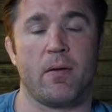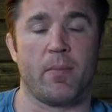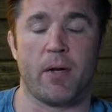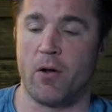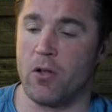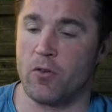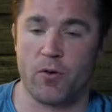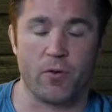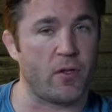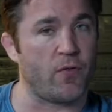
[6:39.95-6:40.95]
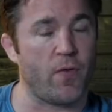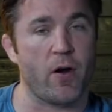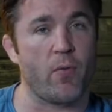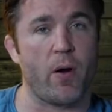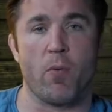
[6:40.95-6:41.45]
I mean, in all truth, it's
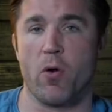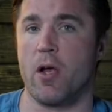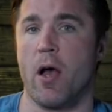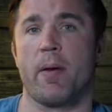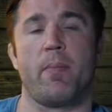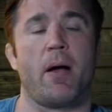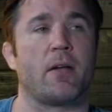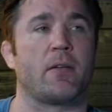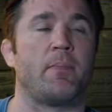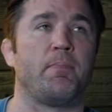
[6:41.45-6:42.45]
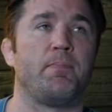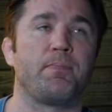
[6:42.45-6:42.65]
very rare, more common in boxing.